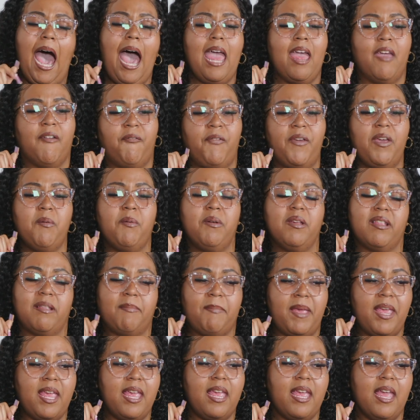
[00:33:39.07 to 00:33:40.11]
If it was
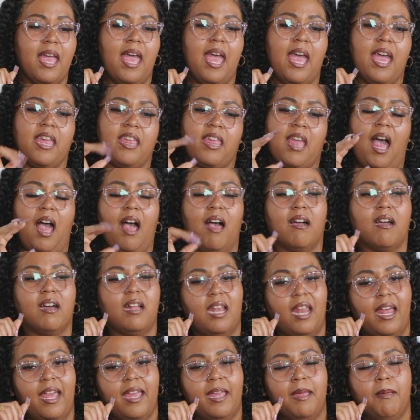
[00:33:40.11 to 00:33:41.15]
me, y'all
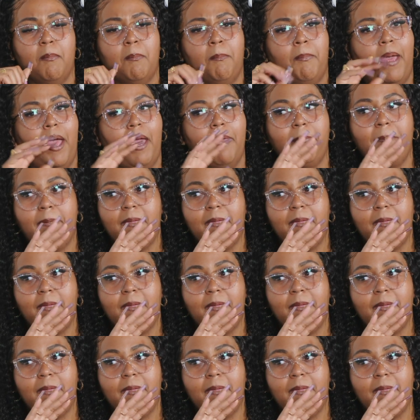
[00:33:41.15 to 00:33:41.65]
claim, baby.